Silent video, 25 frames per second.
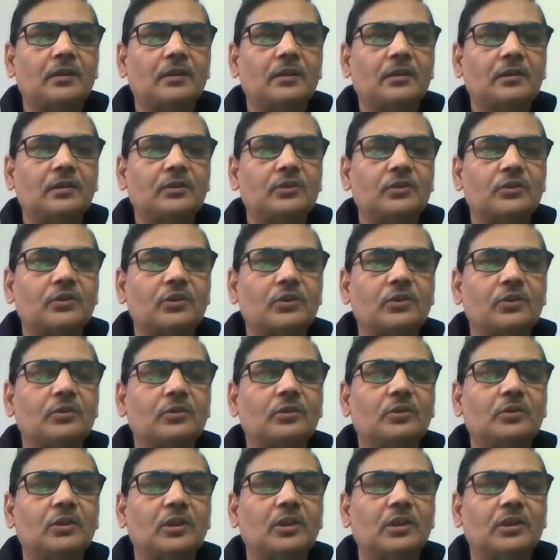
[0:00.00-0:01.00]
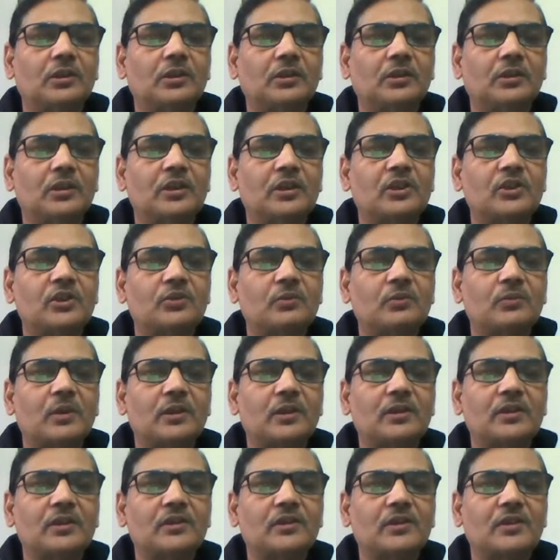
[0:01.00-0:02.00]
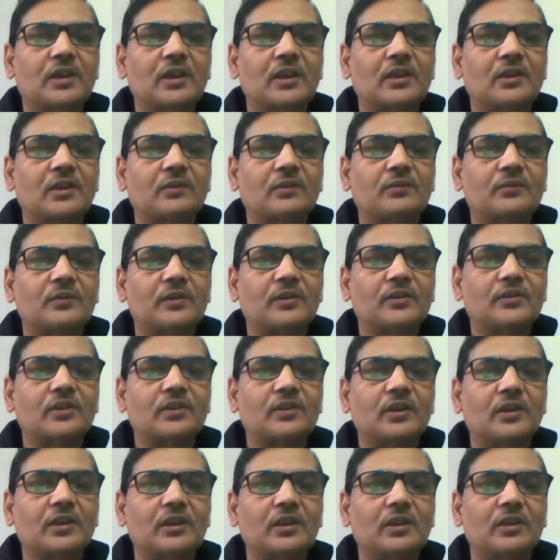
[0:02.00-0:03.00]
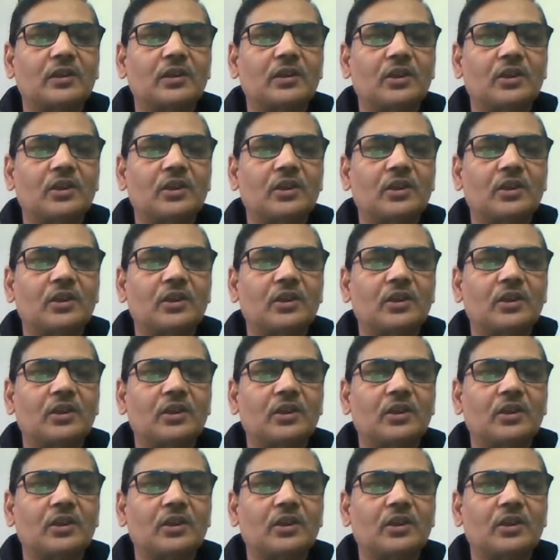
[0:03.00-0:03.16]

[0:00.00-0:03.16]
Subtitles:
So that is why this kind of study